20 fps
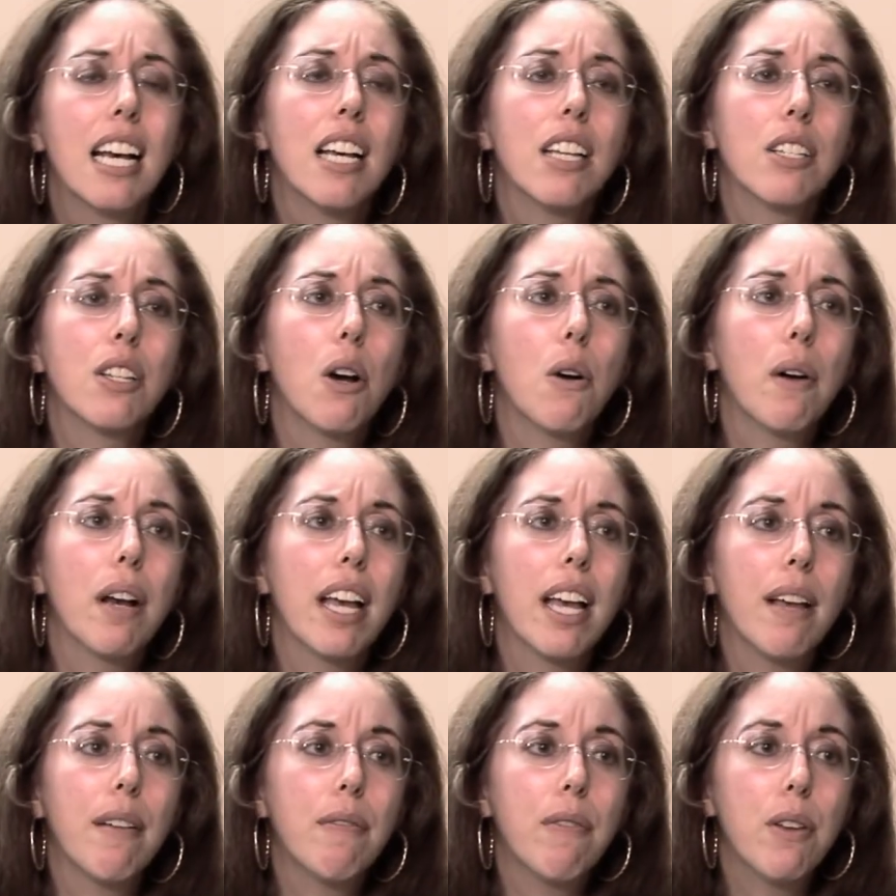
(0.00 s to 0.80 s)
So
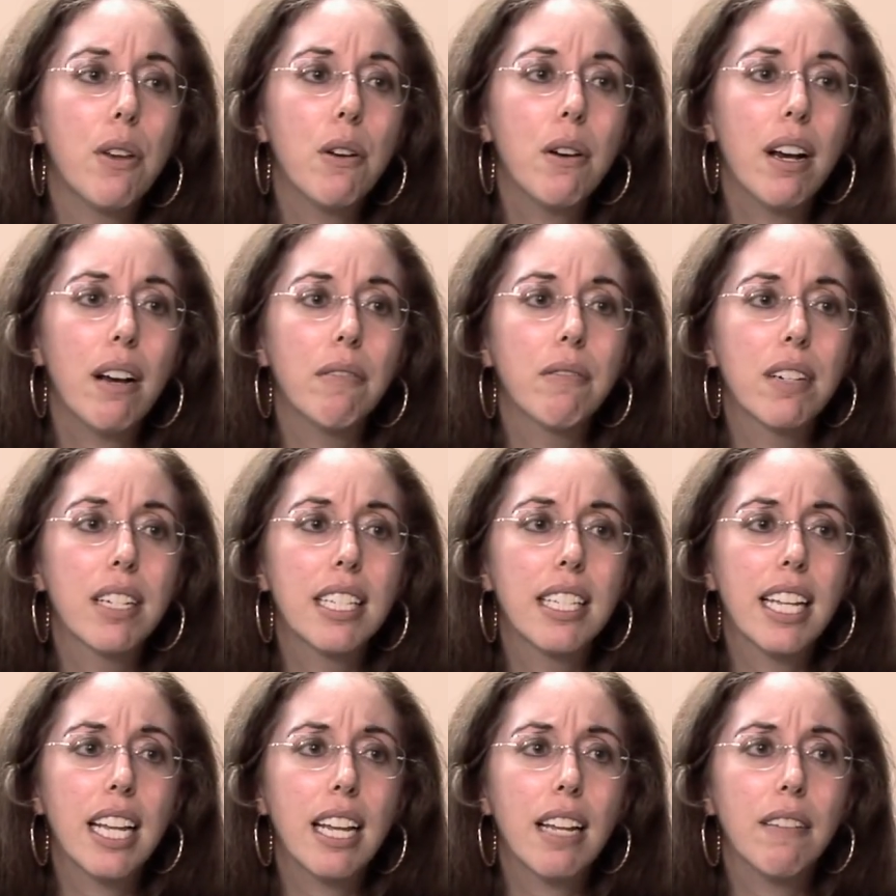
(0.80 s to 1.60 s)
if you have
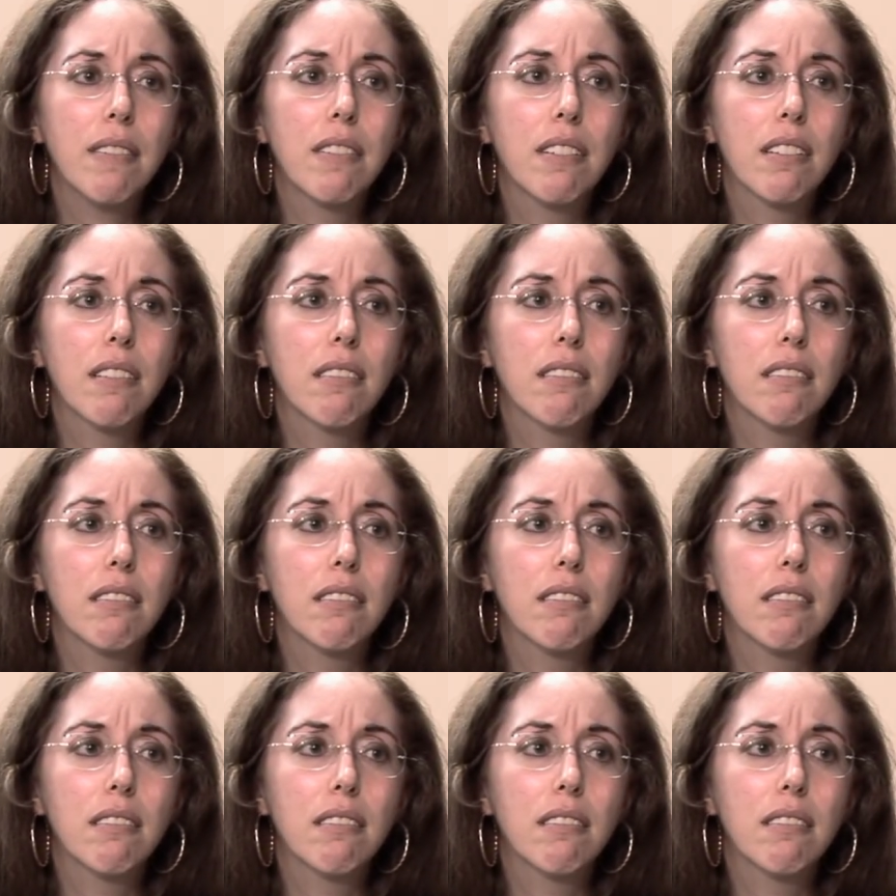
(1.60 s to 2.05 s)
received